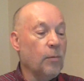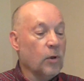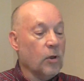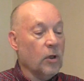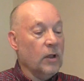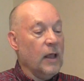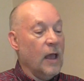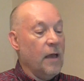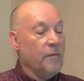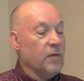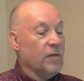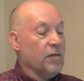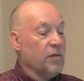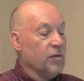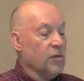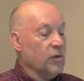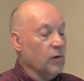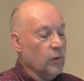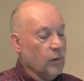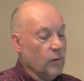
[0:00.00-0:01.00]
we're going to have a
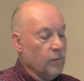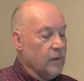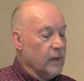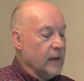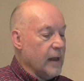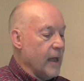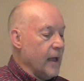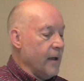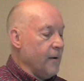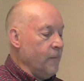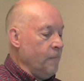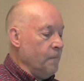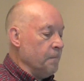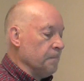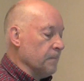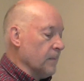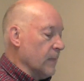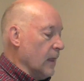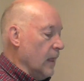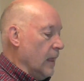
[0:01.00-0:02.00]
story now.
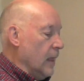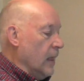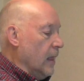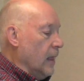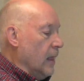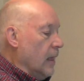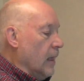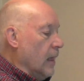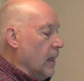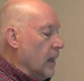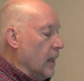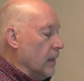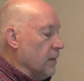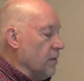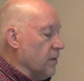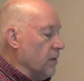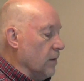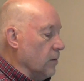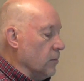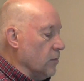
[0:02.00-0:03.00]
And
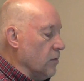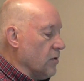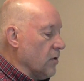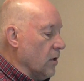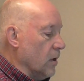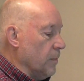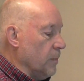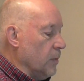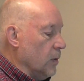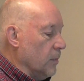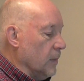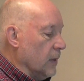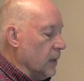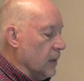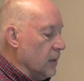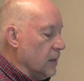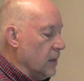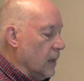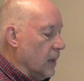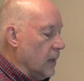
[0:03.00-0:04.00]
so I'm just going to put my
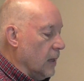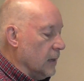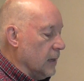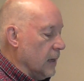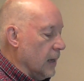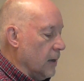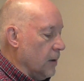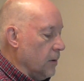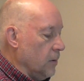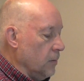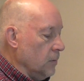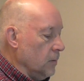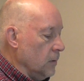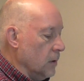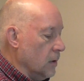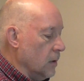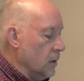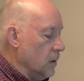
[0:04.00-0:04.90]
guitar down.